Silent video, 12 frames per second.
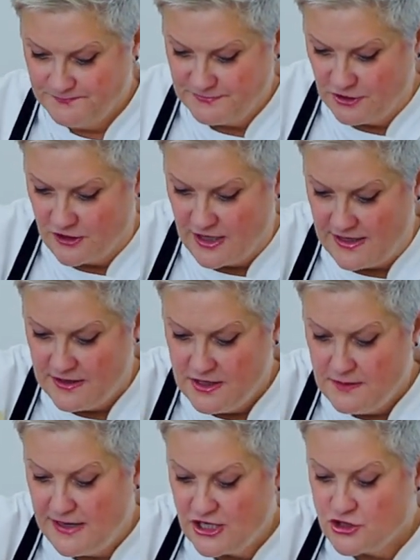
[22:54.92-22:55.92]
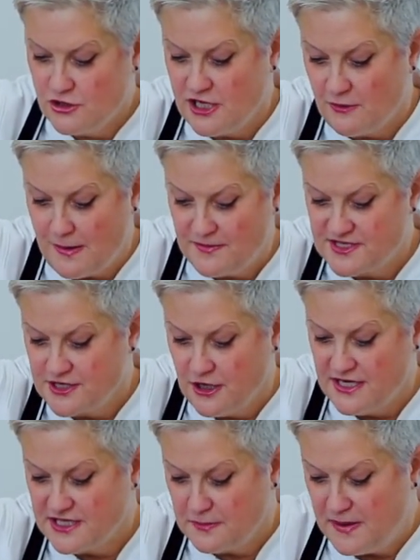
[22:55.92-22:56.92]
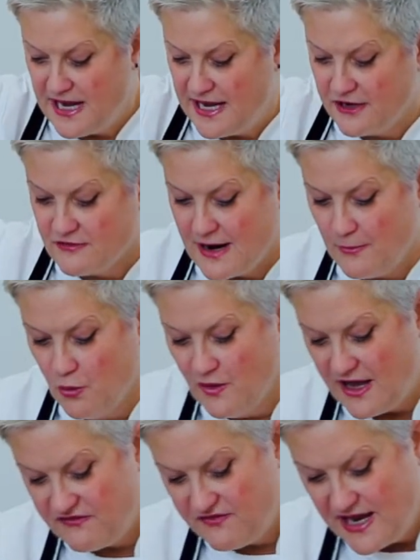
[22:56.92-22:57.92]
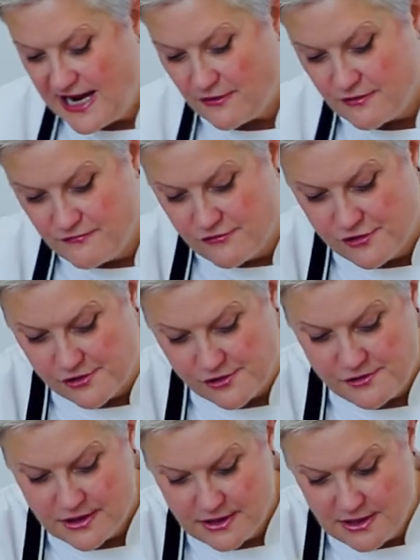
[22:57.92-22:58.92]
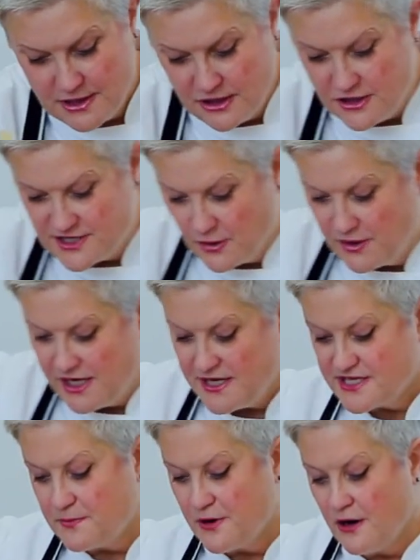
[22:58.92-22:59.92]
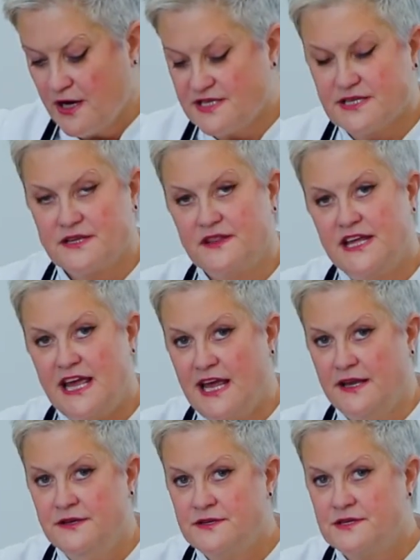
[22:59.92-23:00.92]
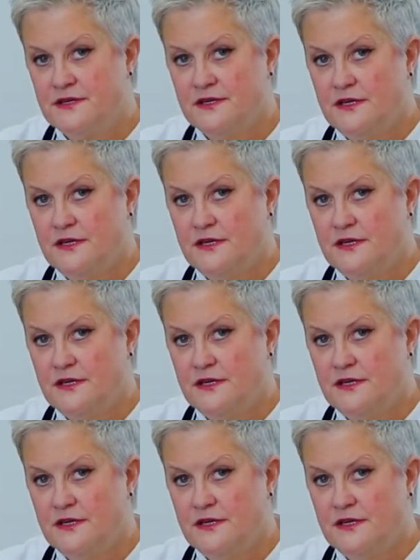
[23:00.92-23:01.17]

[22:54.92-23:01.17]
All right, make sure you go up the sides of the pan and grab all that flour and roux. You don't want any surprises at the end.